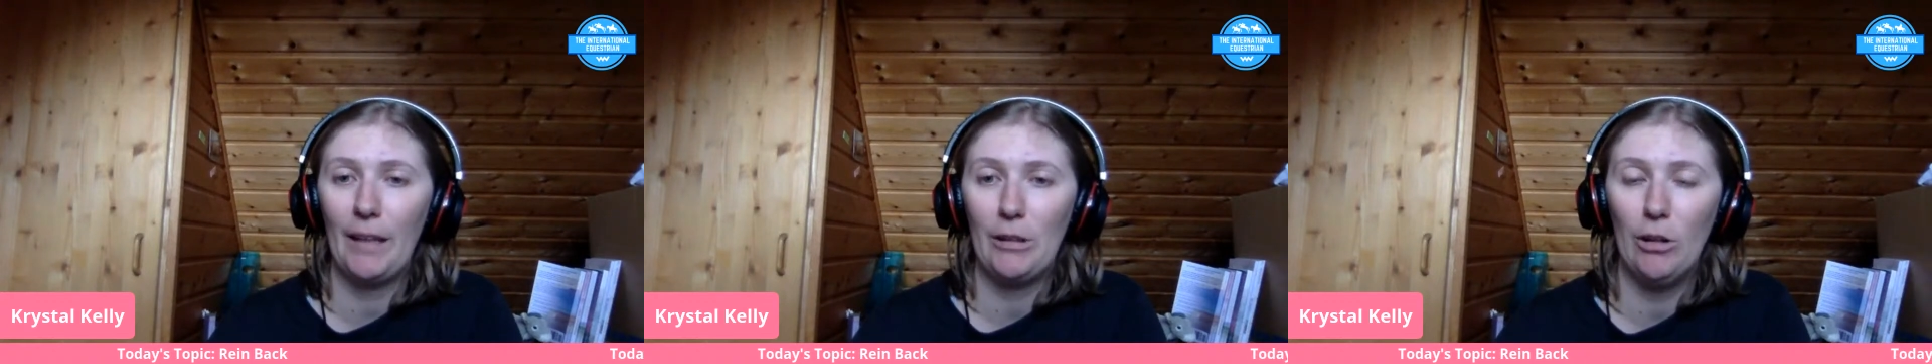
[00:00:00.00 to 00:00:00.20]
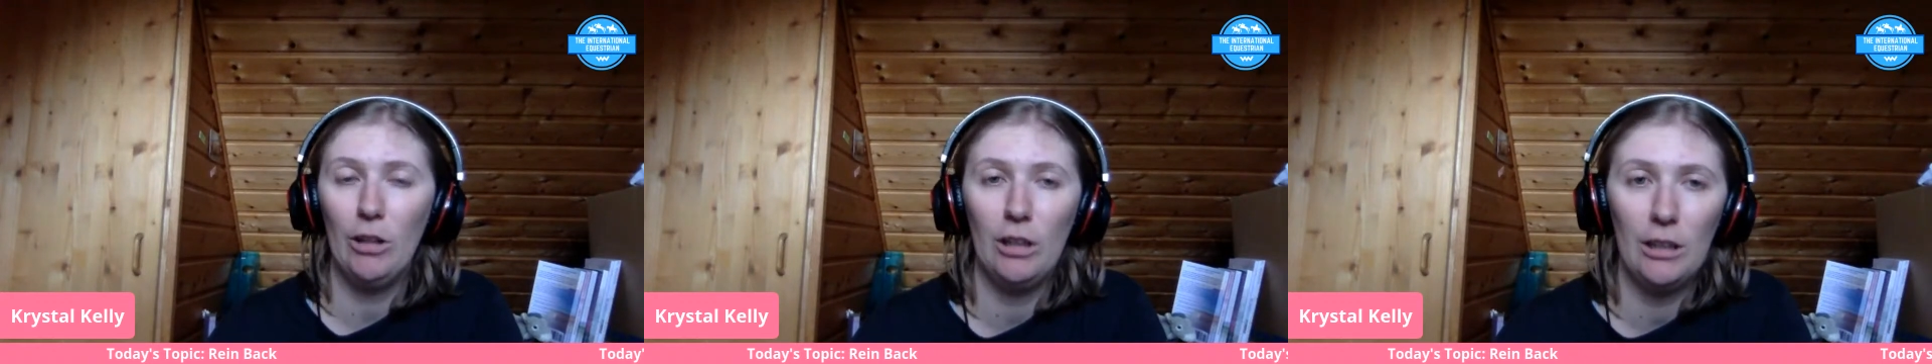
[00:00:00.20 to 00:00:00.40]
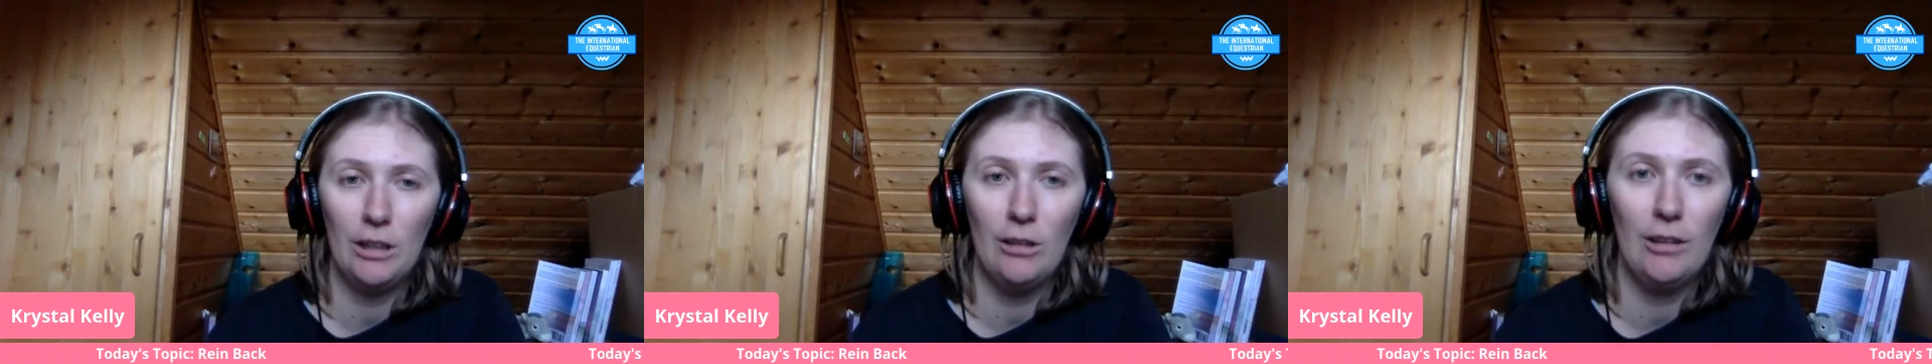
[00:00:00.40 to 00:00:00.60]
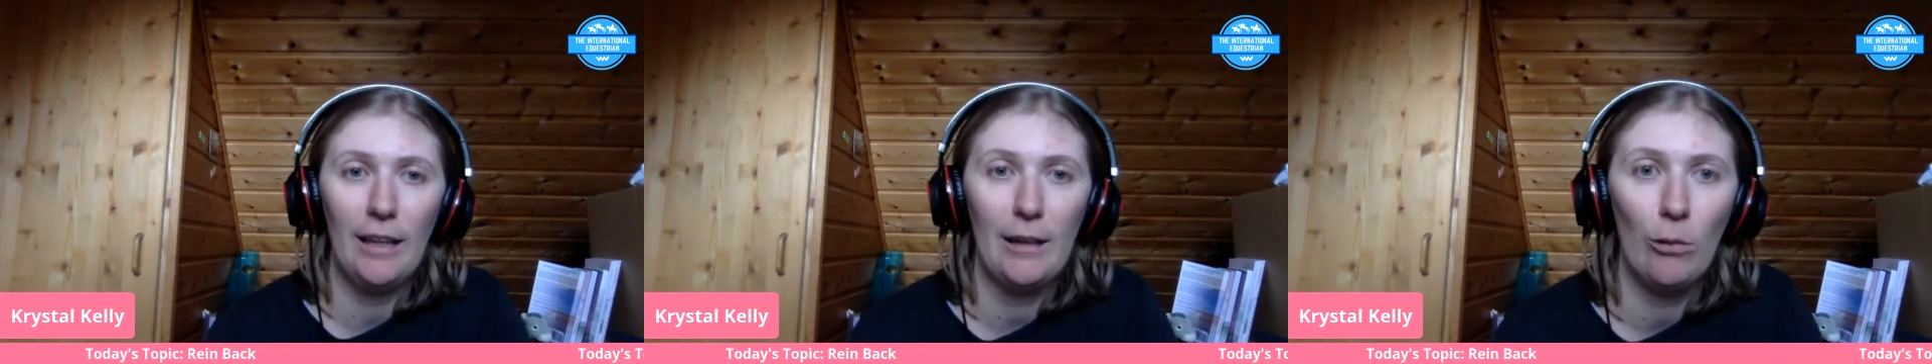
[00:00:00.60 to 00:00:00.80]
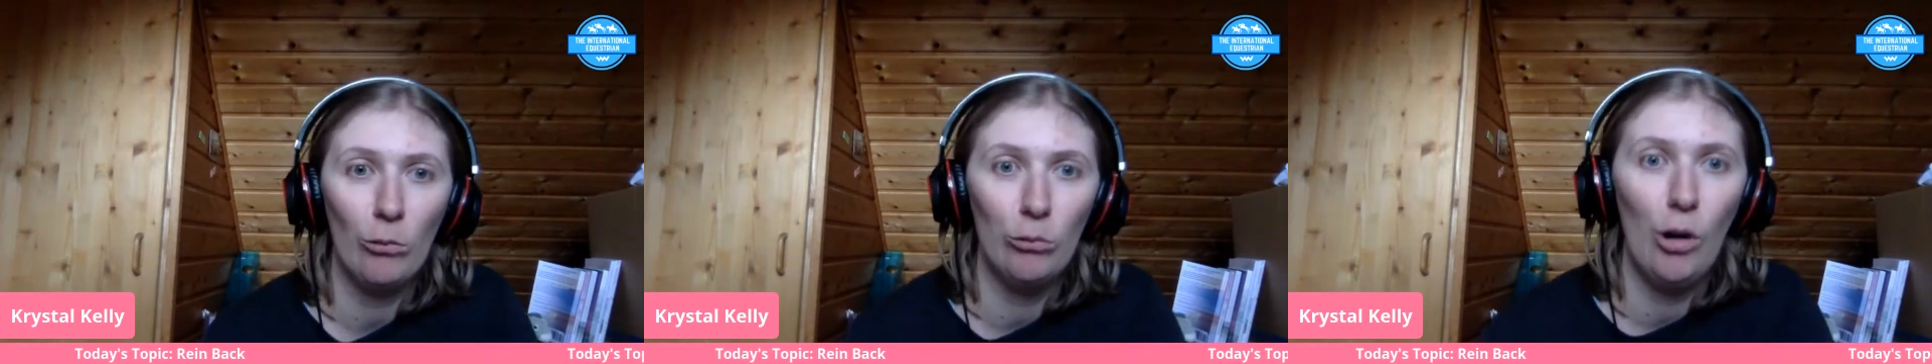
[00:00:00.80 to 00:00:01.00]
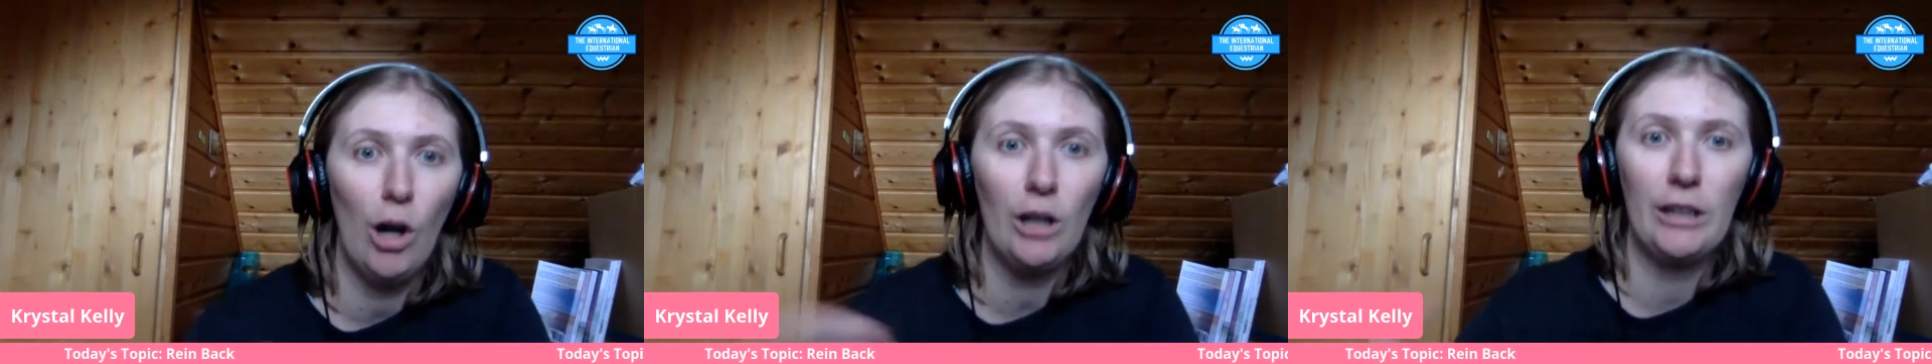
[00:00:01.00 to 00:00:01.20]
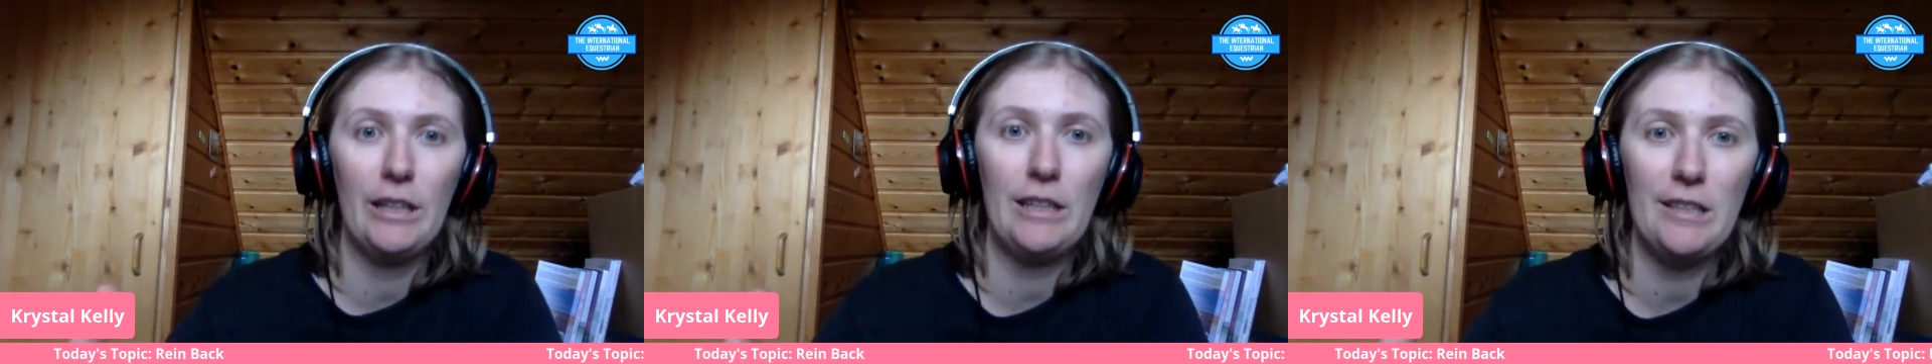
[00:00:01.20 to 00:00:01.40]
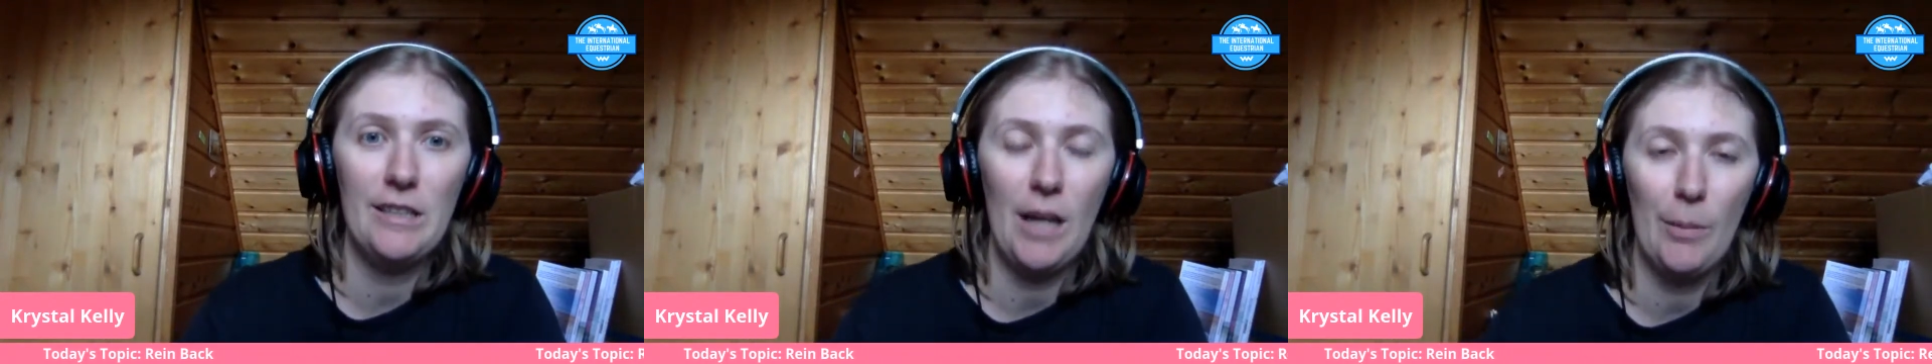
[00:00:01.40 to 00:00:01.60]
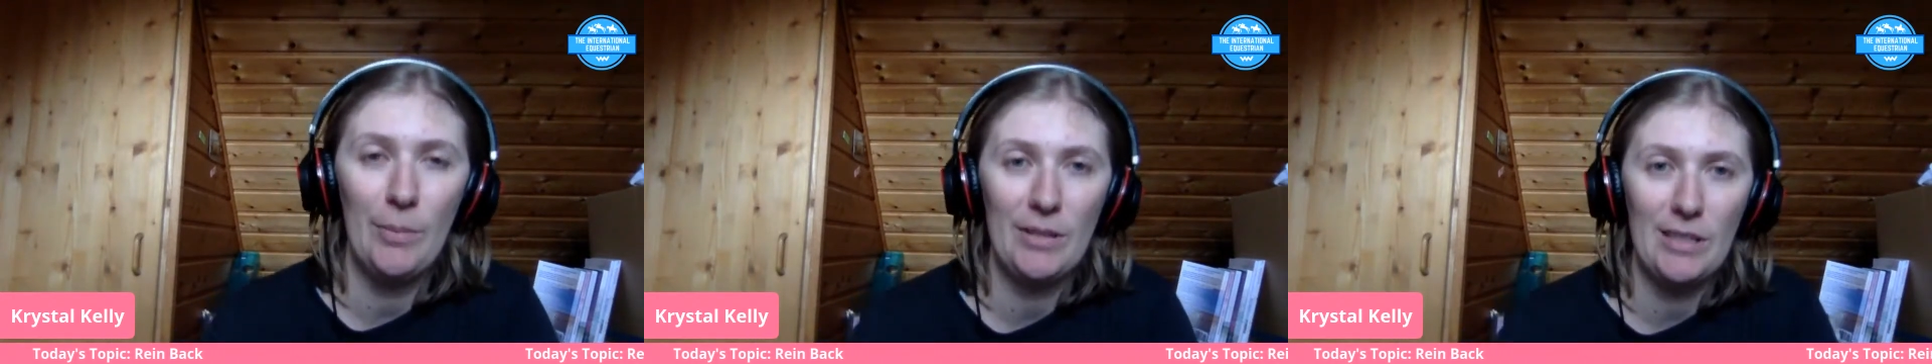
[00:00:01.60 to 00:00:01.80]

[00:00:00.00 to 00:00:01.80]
little rockety step.